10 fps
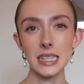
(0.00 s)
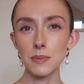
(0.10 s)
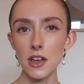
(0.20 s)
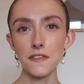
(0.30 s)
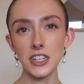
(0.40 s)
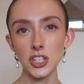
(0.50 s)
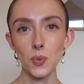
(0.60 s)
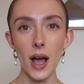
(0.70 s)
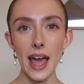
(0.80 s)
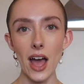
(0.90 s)
It's perfect to
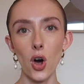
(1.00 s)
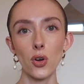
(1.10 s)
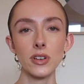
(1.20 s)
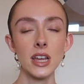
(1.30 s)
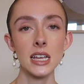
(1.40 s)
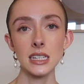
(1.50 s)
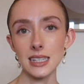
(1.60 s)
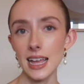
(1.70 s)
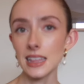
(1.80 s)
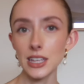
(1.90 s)
wear on
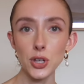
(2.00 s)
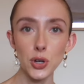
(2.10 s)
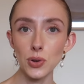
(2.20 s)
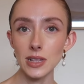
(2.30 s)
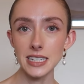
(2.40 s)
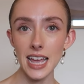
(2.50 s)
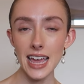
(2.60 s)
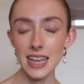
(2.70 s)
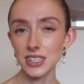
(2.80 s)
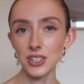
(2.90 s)
slightly cooler
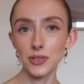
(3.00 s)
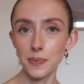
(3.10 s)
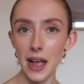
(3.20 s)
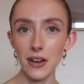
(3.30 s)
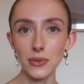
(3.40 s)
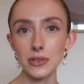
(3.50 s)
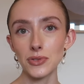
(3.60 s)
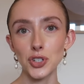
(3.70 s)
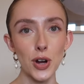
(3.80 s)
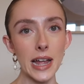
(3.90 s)
days, you know, pair it
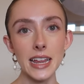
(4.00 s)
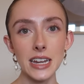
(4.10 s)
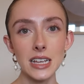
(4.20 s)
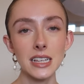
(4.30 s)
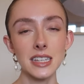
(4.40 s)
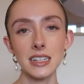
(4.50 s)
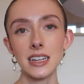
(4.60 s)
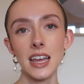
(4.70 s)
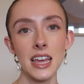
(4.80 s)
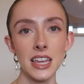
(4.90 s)
with trainers
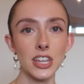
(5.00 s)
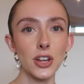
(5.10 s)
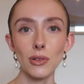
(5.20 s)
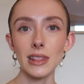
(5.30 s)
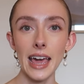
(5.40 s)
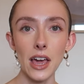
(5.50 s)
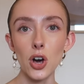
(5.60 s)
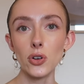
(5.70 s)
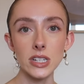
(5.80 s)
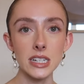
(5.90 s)
and, you know, layer
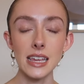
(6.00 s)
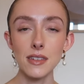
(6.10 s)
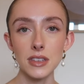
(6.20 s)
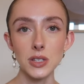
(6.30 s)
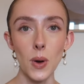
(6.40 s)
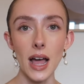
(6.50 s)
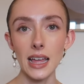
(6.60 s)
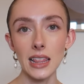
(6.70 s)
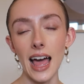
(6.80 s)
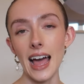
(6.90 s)
underneath as
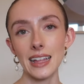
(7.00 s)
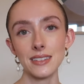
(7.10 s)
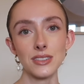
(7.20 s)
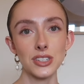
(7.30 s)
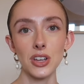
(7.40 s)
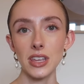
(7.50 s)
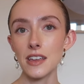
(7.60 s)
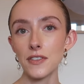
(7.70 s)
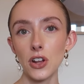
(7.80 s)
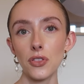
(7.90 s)
well. And
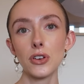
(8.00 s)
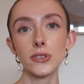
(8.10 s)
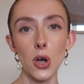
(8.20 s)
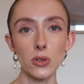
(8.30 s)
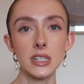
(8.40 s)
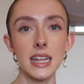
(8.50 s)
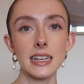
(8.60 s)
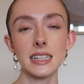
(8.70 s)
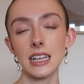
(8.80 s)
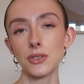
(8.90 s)
even on those hotter
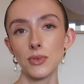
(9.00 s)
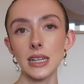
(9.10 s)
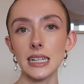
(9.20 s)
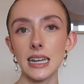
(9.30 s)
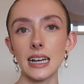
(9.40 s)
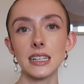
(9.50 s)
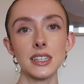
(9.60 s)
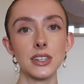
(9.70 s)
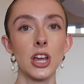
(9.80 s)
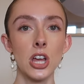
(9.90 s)
days, it's really nice
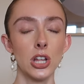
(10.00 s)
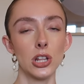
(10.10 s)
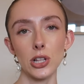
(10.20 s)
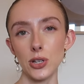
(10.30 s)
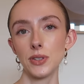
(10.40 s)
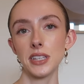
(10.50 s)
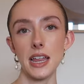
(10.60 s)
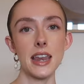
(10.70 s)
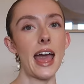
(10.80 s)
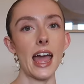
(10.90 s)
and loose
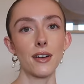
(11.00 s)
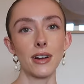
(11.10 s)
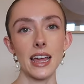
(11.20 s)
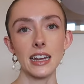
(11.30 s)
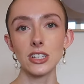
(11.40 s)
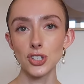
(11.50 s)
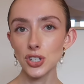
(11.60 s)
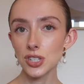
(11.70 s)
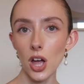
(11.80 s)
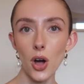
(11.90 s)
and airy. And it's
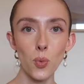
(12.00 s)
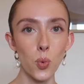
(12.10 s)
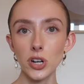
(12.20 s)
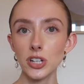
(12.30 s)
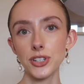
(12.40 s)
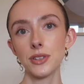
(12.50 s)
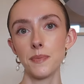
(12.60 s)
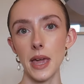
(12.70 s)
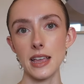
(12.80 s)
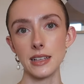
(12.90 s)
just a one and done
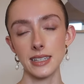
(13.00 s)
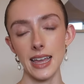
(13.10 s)
piece.